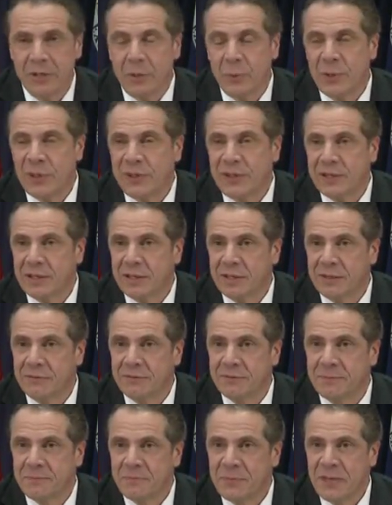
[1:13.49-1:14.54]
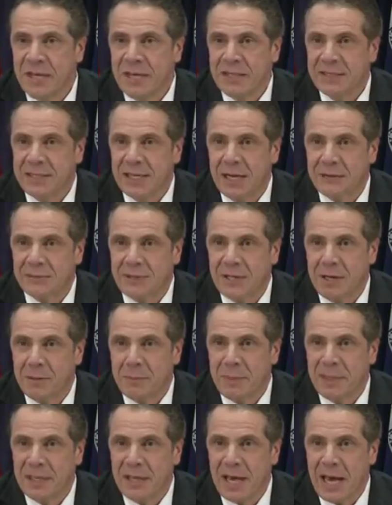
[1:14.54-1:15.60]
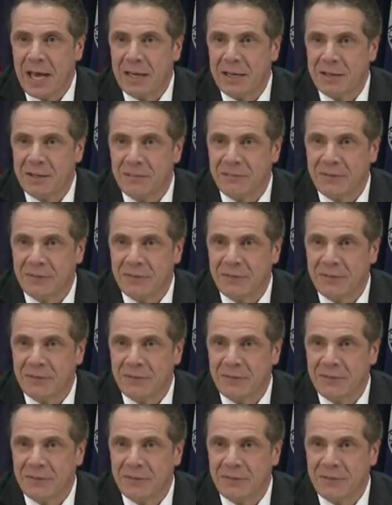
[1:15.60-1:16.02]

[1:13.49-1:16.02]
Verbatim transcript: You know, we think of downtown Manhattan,